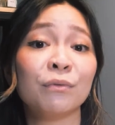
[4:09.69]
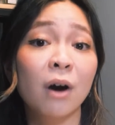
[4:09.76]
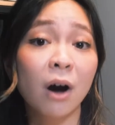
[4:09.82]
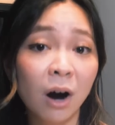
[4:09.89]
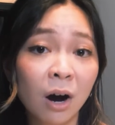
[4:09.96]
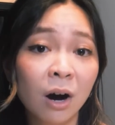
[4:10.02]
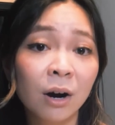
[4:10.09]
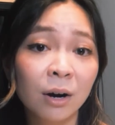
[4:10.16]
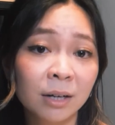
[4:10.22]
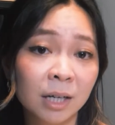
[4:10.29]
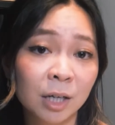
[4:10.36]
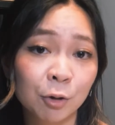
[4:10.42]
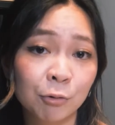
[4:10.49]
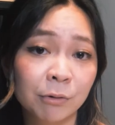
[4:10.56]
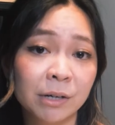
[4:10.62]
all hard
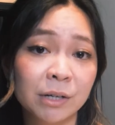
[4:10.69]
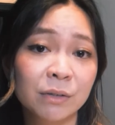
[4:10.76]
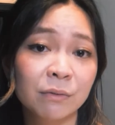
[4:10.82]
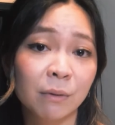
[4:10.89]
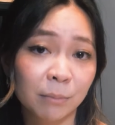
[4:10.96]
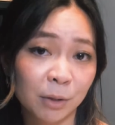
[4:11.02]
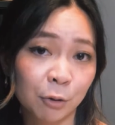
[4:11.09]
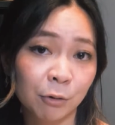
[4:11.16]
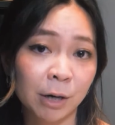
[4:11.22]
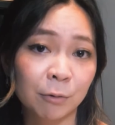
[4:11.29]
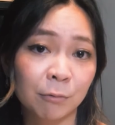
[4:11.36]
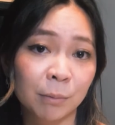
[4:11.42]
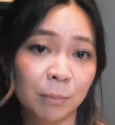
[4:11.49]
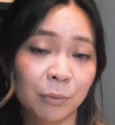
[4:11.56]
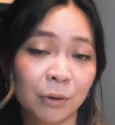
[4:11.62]
inquiries from the credit
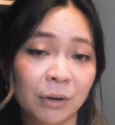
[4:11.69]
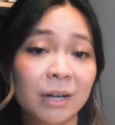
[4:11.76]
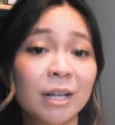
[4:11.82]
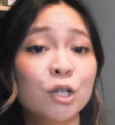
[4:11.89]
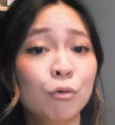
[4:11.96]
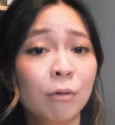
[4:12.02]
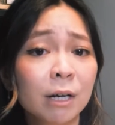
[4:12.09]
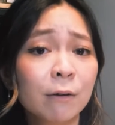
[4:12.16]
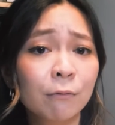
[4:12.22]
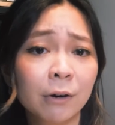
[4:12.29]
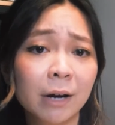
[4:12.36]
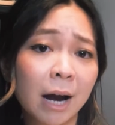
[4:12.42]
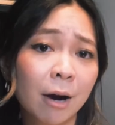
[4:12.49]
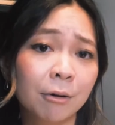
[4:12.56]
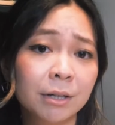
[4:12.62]
report in 24
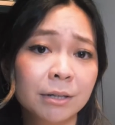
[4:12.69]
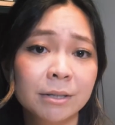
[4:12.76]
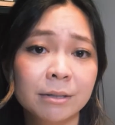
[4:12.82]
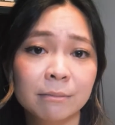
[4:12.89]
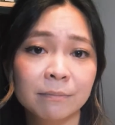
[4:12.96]
hours.